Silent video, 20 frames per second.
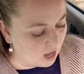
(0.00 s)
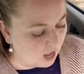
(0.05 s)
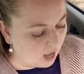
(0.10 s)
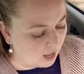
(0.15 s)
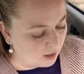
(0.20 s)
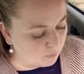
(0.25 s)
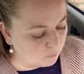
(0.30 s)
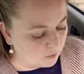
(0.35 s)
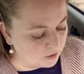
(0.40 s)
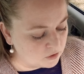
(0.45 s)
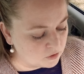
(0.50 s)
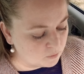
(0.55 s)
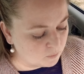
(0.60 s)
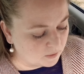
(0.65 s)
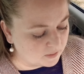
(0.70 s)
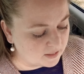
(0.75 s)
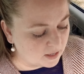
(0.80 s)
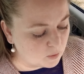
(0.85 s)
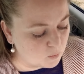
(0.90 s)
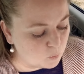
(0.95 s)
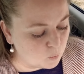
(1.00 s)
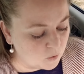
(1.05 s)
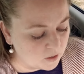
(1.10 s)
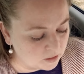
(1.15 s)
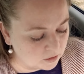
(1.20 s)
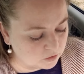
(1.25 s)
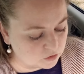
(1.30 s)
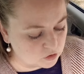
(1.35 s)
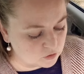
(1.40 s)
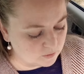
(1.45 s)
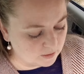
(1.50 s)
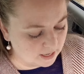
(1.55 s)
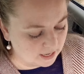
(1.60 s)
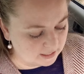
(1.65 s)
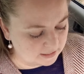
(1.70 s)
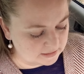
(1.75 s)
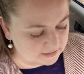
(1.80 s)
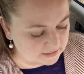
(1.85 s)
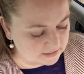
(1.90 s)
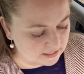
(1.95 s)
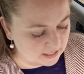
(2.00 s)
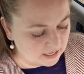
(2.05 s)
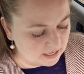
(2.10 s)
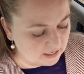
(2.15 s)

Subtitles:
"I wonder what they will do next.